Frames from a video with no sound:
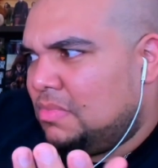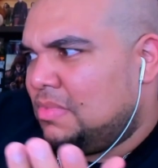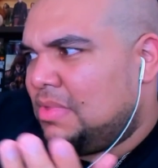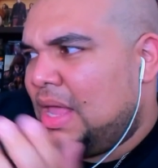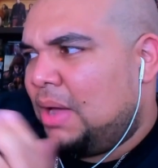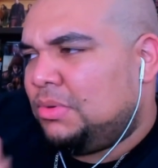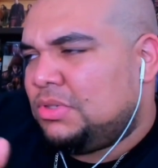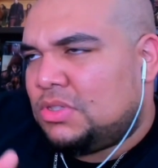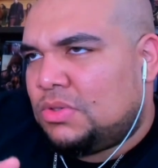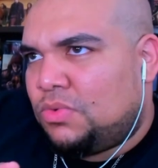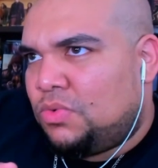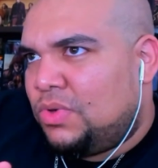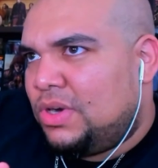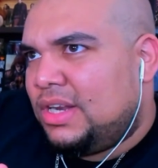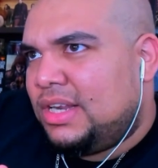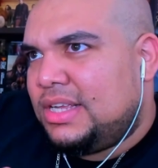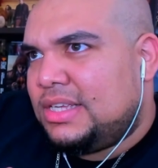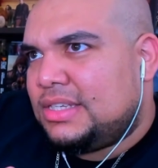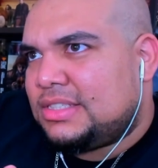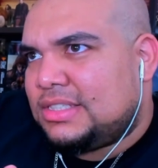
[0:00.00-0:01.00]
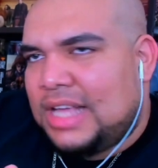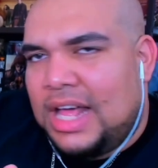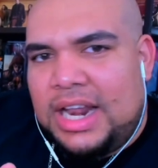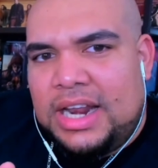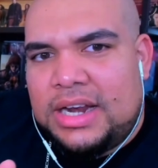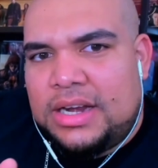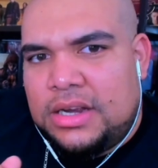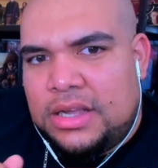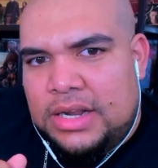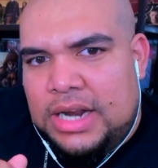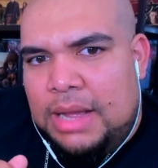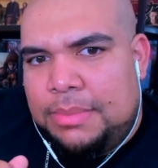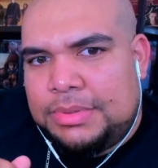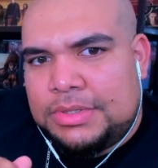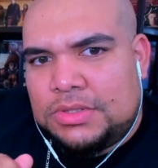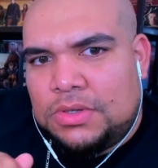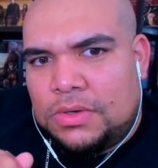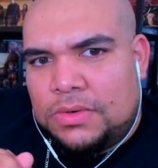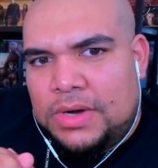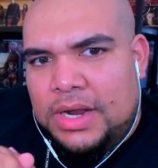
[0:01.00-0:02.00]
That was a really solid, good
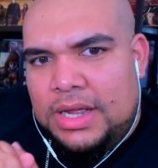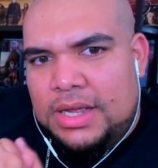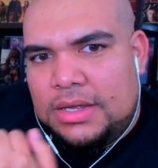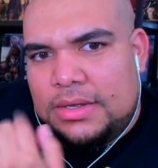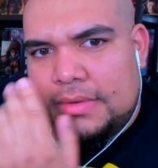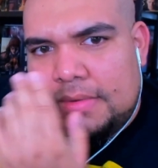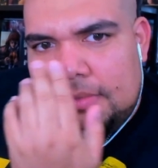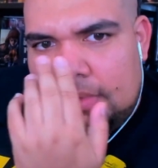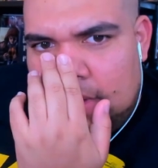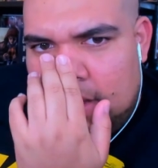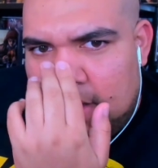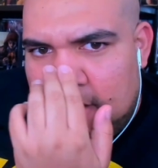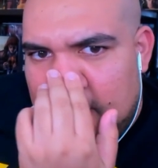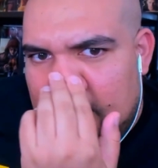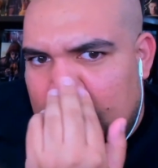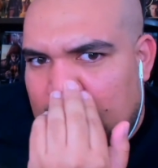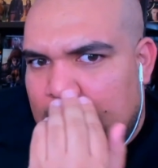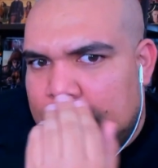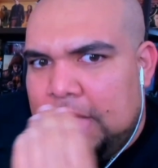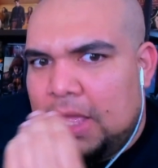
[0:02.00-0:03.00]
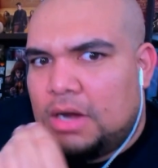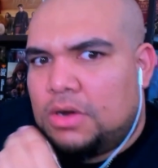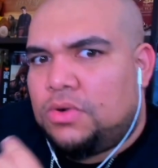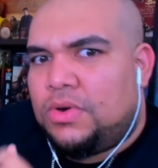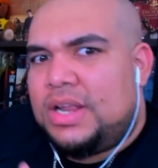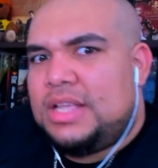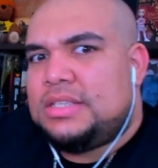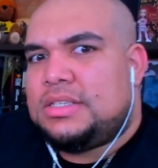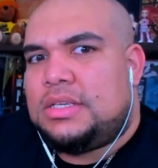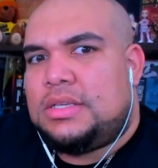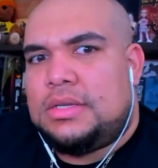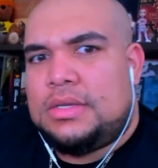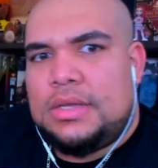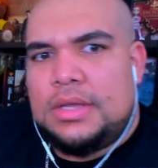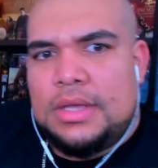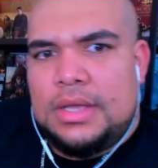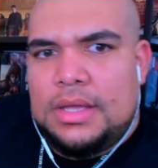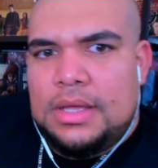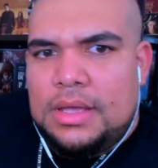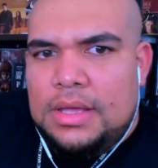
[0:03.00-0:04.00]
episode, right? Like, I'm not crazy.
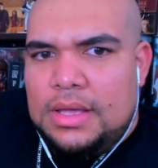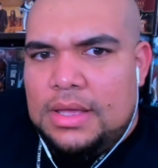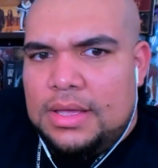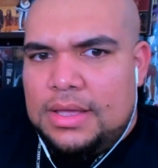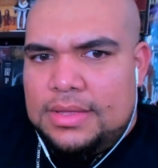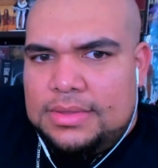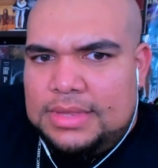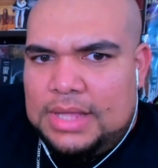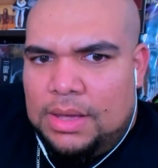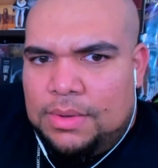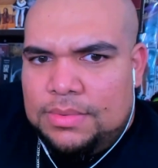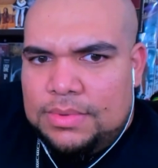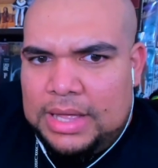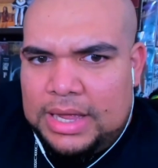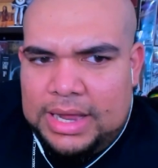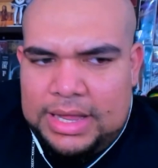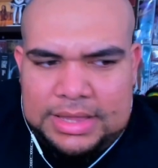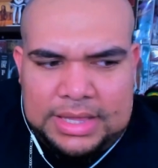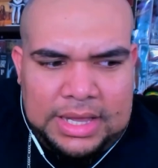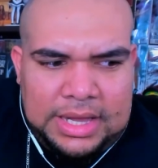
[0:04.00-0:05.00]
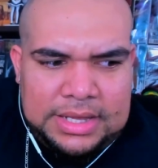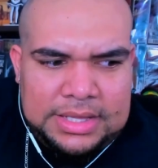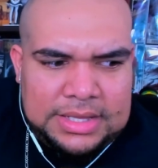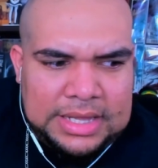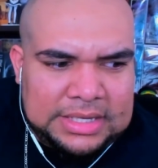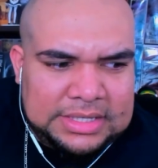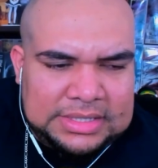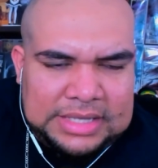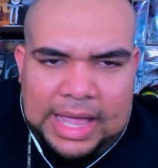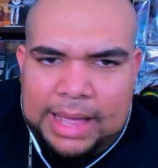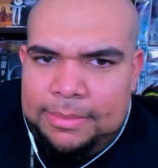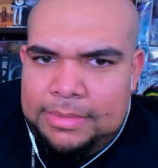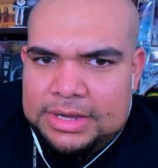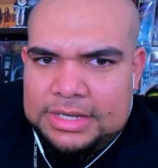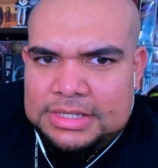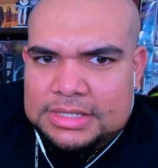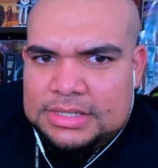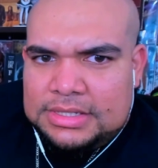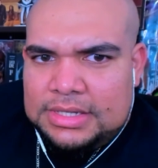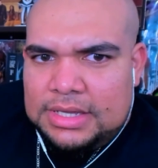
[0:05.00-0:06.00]
I think it
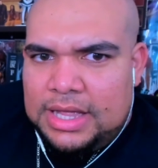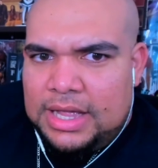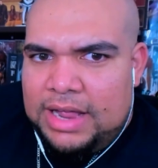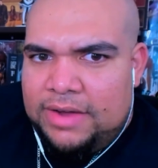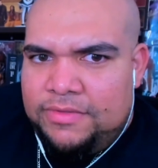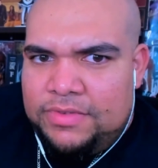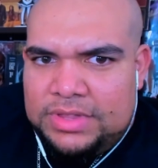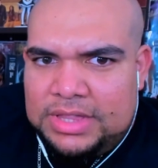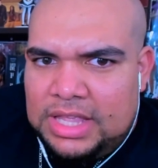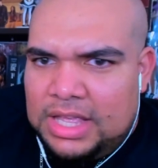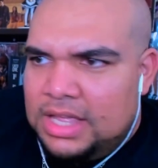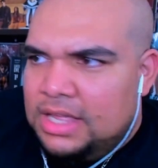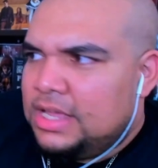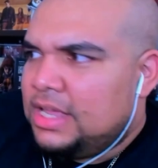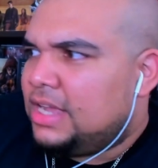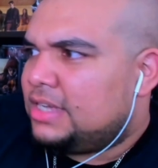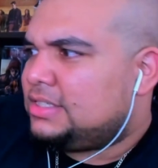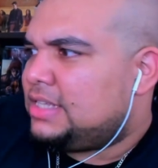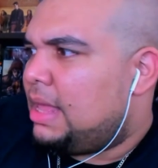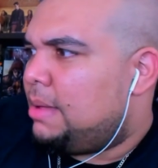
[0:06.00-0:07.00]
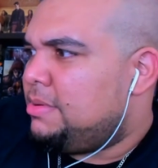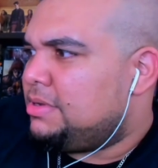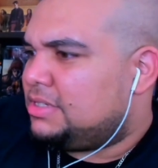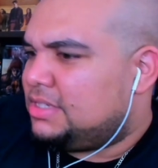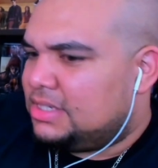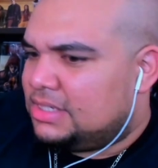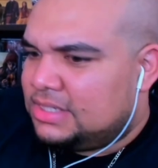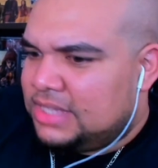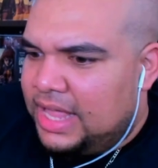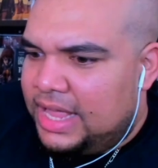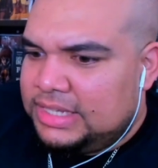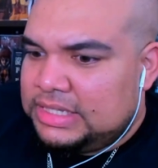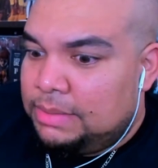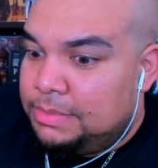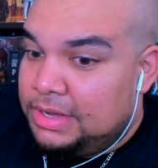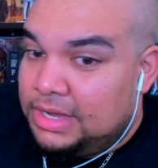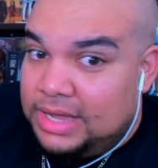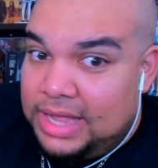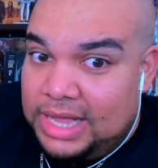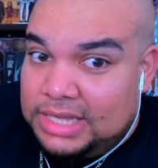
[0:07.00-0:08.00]
established everything. It established the stakes. I
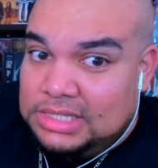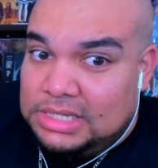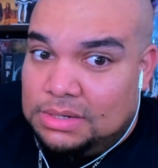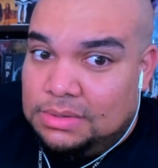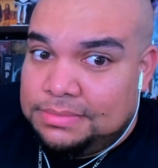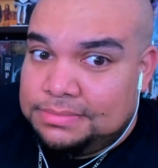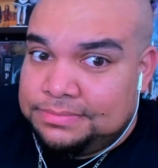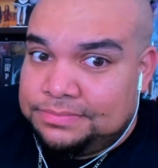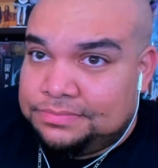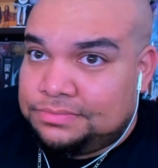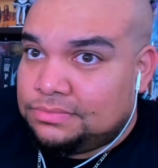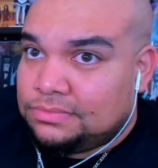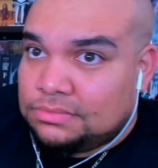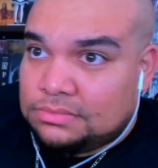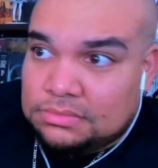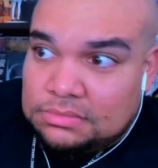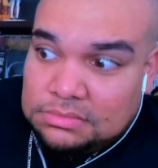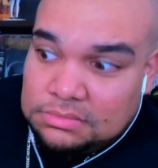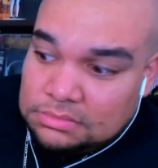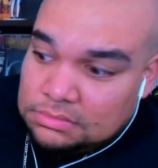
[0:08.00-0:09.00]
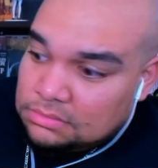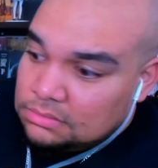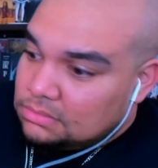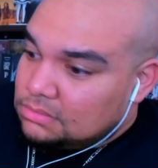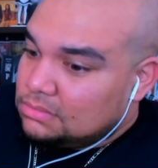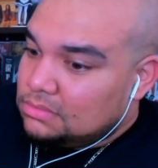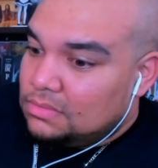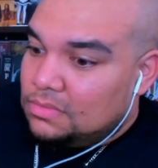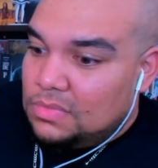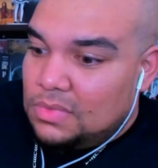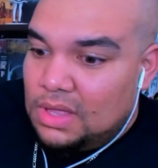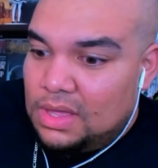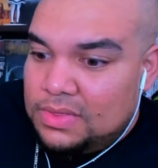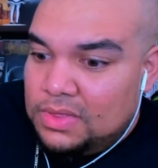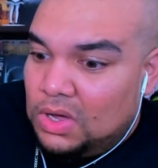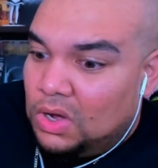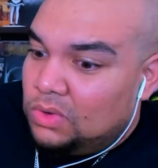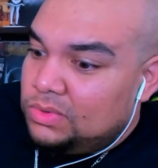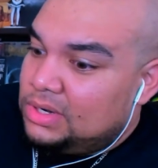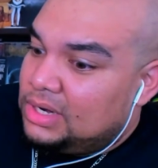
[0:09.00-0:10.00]
mean, Casey, the
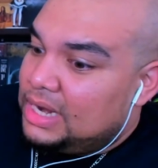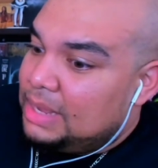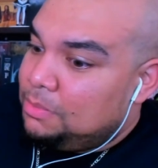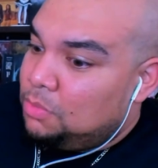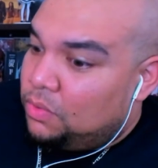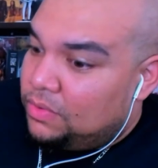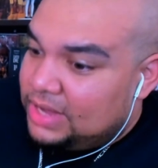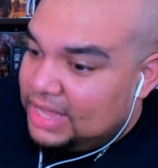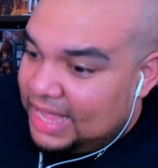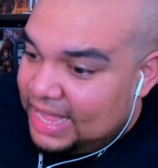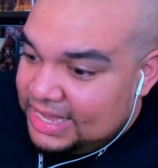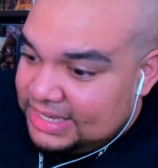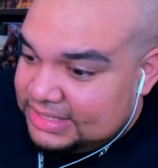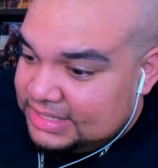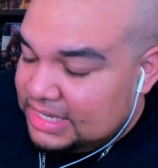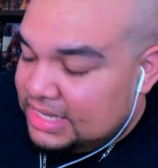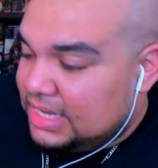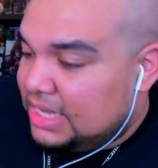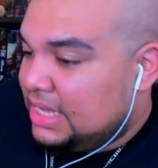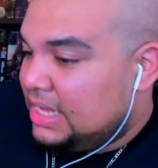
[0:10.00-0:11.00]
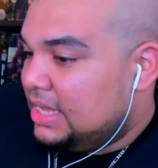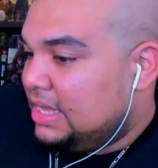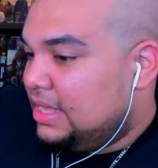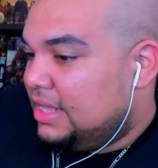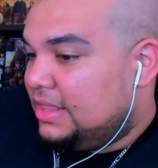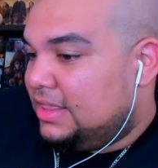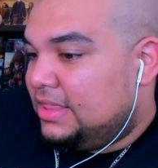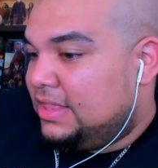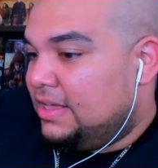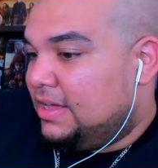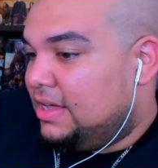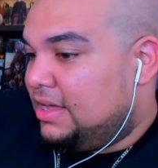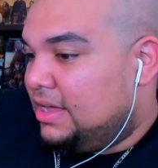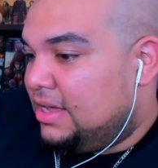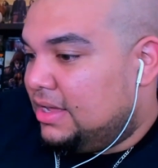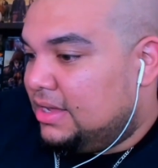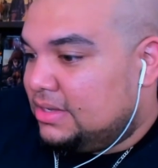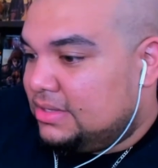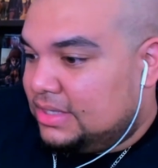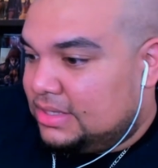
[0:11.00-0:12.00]
whole dilemma with Casey,
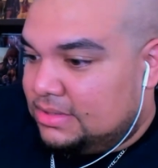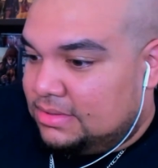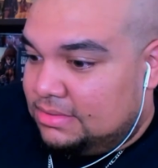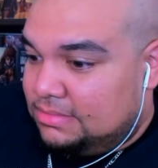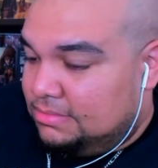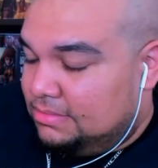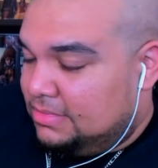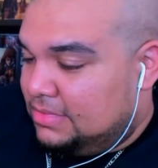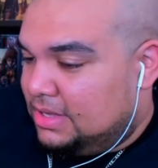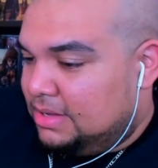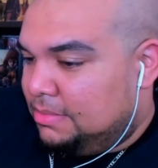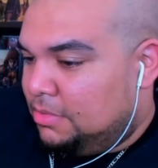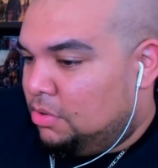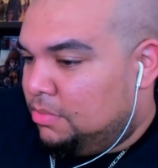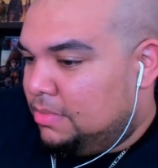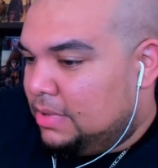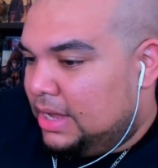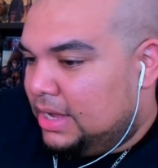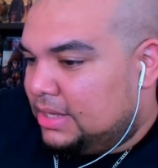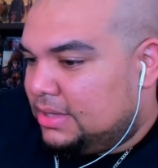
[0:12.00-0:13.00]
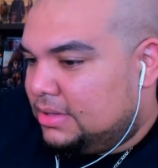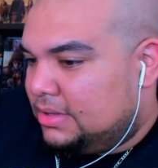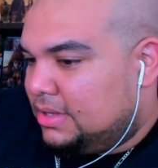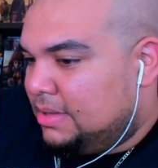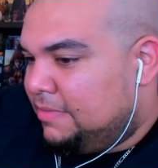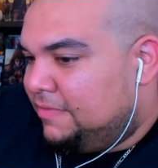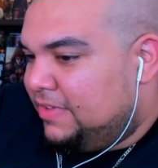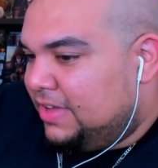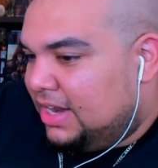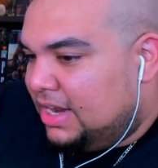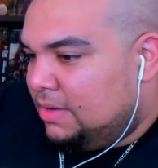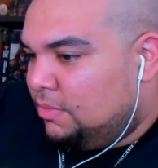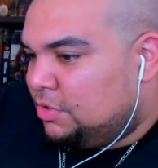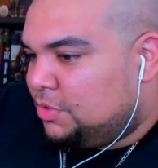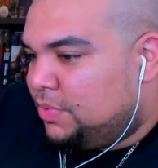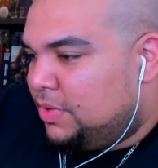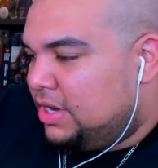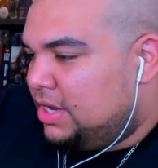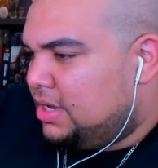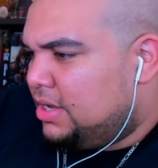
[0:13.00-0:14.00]
the moment, like, the villain was
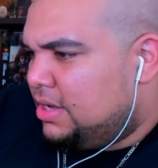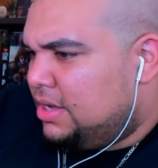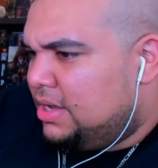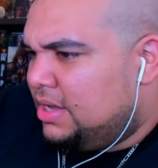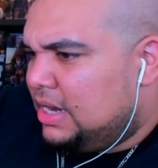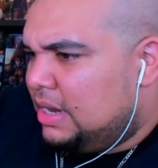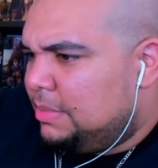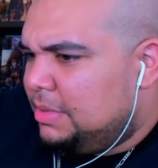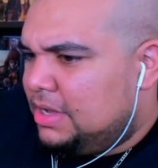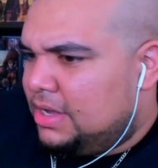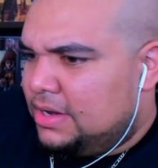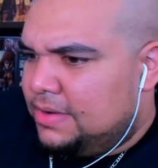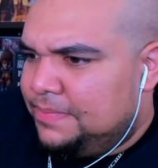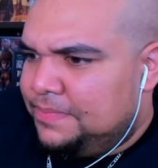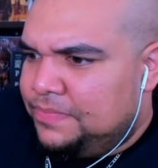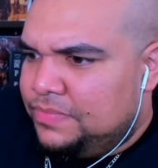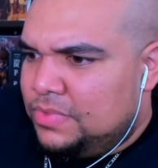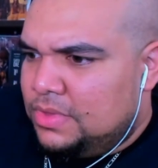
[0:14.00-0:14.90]
pretty good. I mean,